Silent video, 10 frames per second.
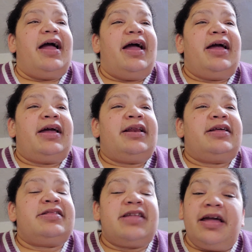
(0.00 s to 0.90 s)

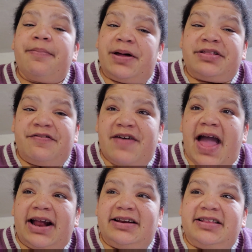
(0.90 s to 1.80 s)
and think about the
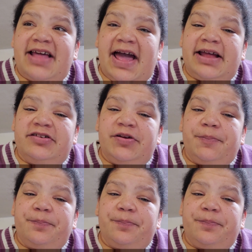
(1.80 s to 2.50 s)
fact that